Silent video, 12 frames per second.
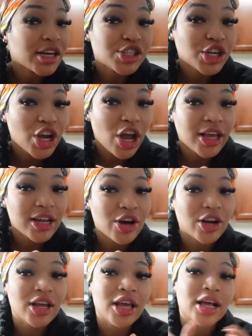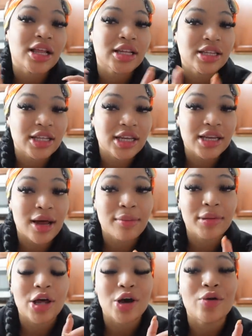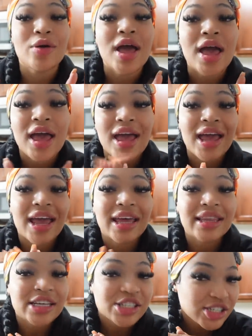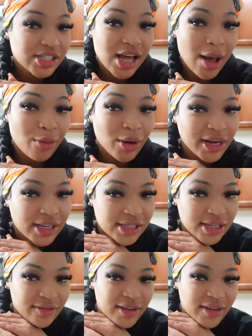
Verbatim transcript: Make sure y'all get on it. Click the link down below and let's just hop right into the